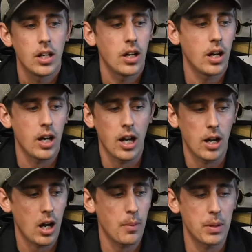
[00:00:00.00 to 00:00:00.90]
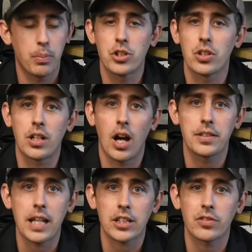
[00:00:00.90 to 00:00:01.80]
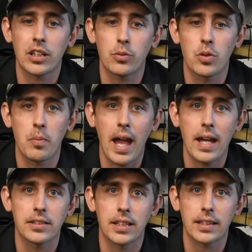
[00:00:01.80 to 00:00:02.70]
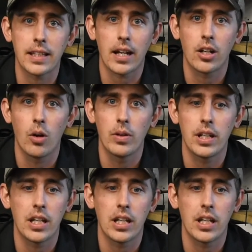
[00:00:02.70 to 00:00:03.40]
I'm gonna put you in contact directly with Matt to get that going.